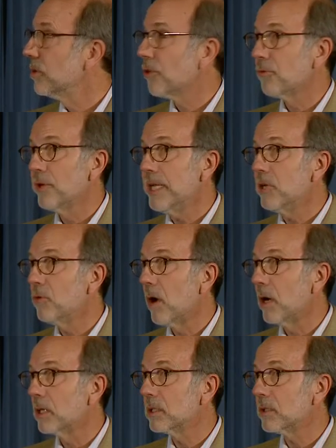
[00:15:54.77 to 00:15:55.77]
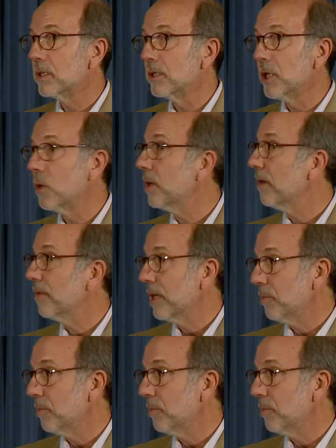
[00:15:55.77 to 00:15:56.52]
3 drugs that don't have any